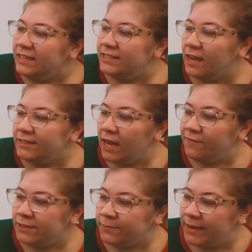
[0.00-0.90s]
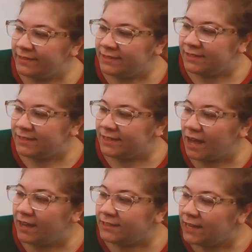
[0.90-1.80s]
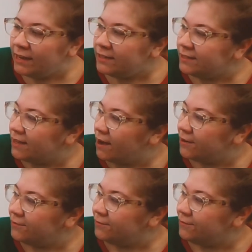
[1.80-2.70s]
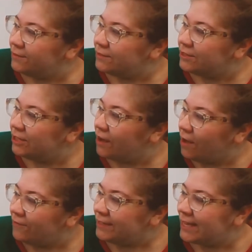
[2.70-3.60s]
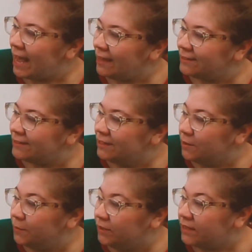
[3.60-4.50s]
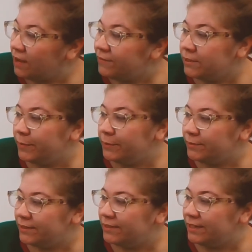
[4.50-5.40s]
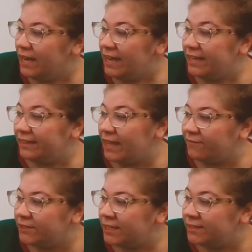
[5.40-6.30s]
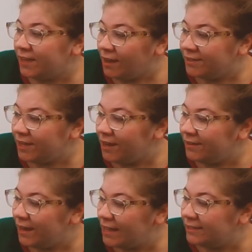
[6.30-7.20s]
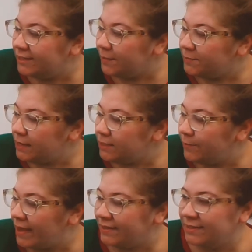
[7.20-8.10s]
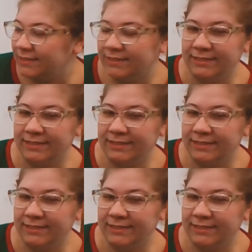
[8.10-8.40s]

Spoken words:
Tugged off his mittens, untied his scarf, took off his hat, pulled off his boots. He left his socks on and slipped on his pants.